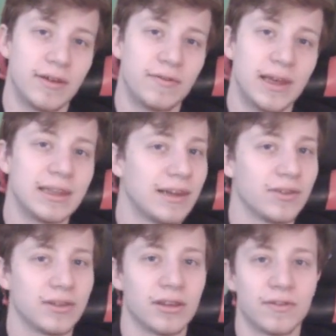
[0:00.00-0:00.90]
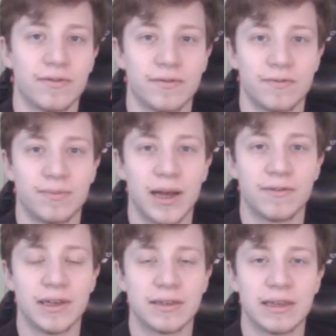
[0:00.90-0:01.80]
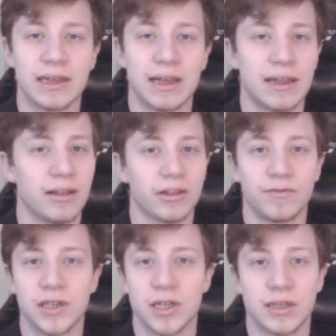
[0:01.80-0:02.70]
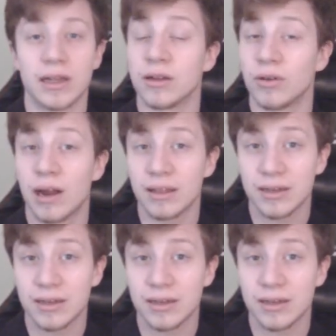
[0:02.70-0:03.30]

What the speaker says: everything. There was a lot of bug fixing and a lot of features that I don't